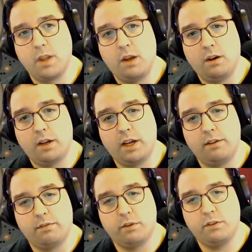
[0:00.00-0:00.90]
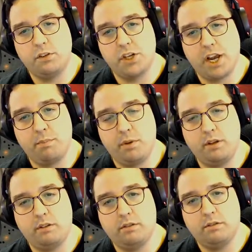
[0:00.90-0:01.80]
Okay, Fervent
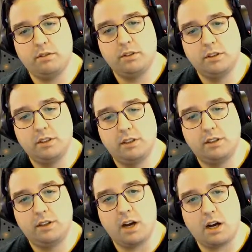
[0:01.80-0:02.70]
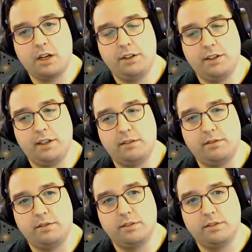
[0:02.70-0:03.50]
Champion. Not good enough.